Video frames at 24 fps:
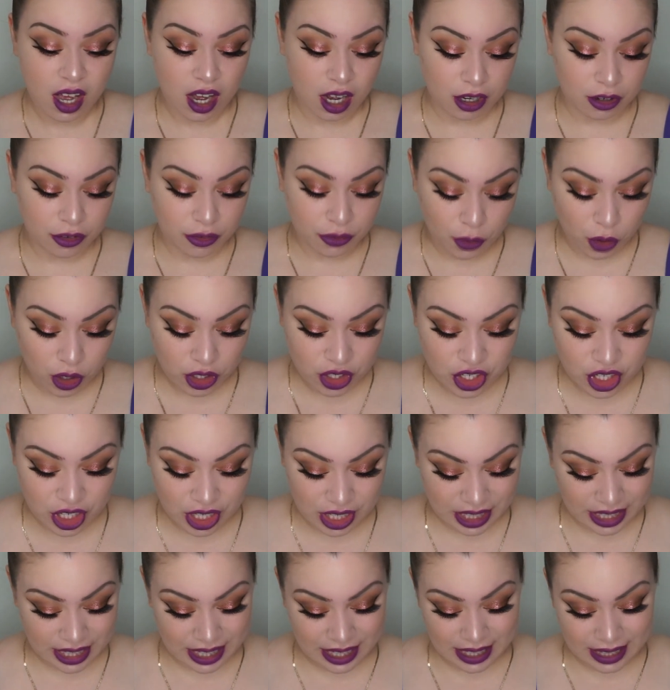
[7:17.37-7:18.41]

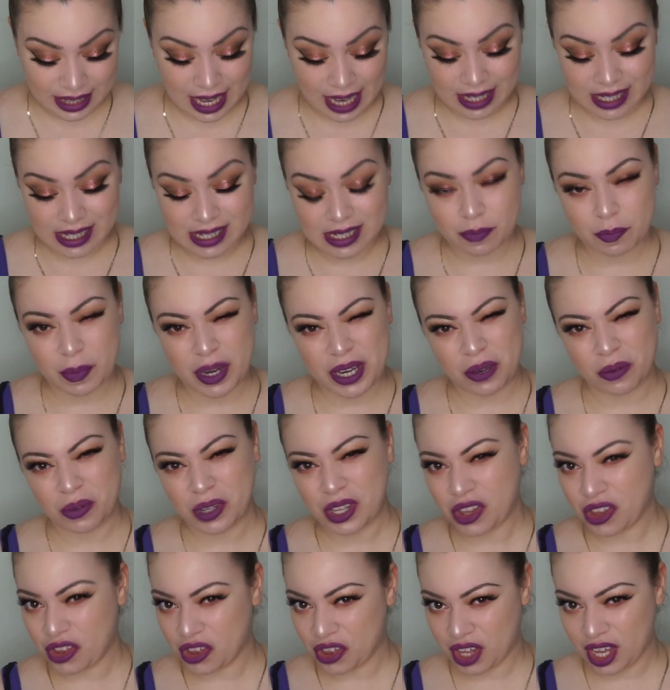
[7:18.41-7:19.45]
Unfortunately, that's my
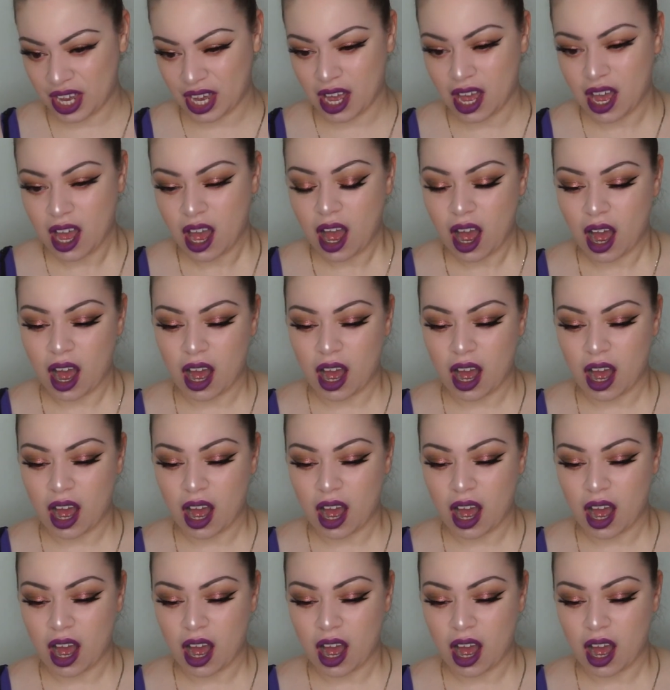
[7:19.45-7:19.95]
only thing.